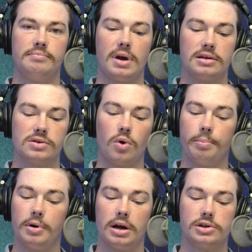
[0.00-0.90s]
My score
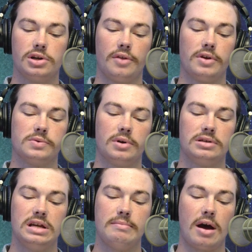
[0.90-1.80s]
prediction on this one:
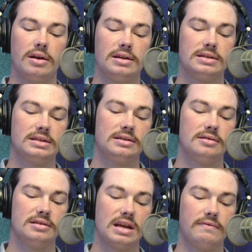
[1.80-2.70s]
team out east
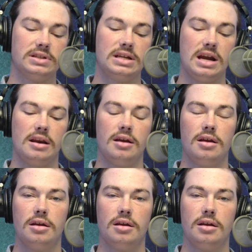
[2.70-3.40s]
17,